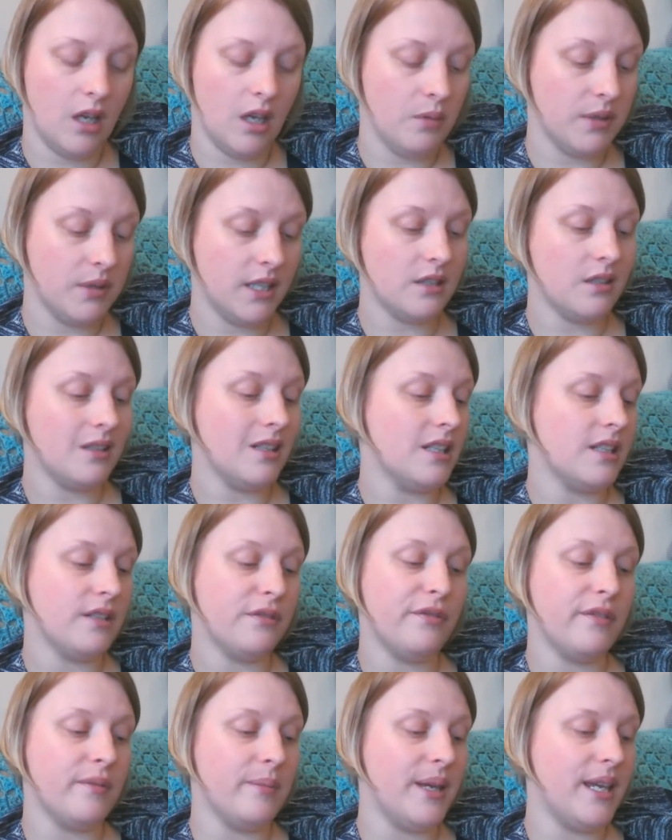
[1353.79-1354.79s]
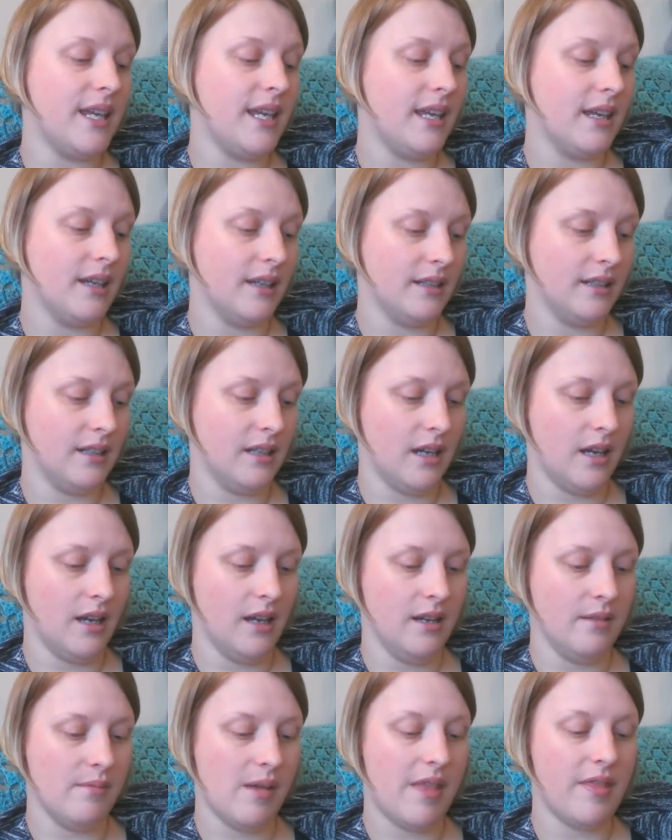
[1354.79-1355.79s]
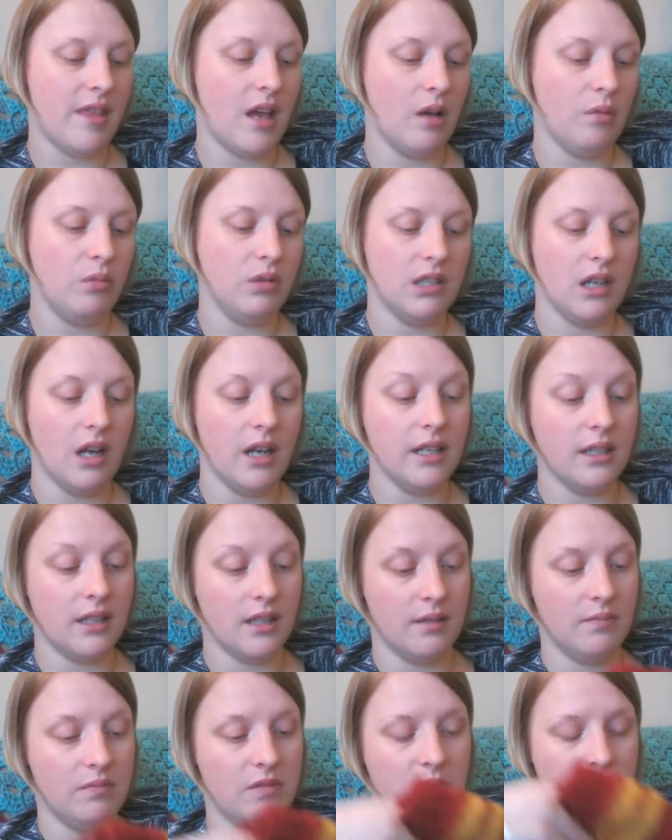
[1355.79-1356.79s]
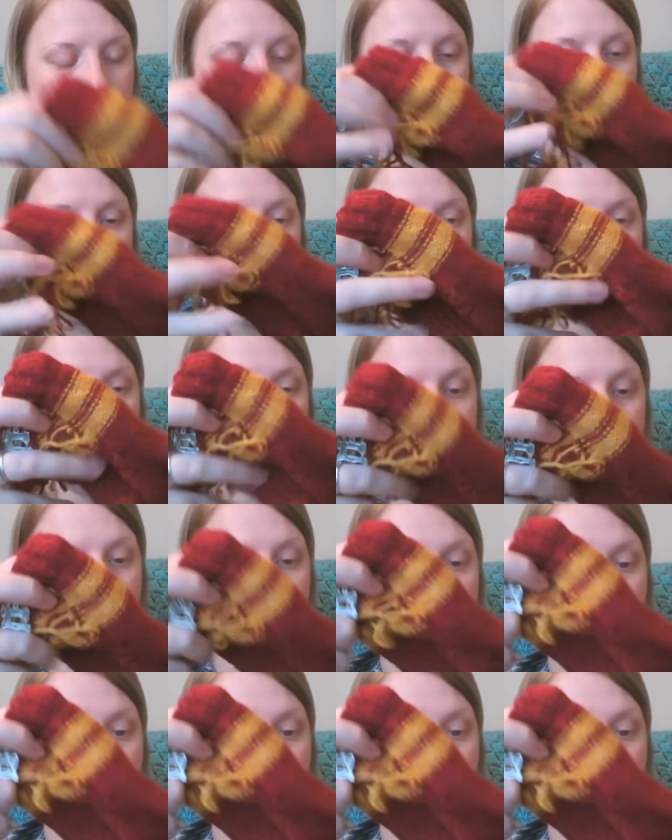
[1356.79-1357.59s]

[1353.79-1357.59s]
But these are for me, and I would like them to be going for the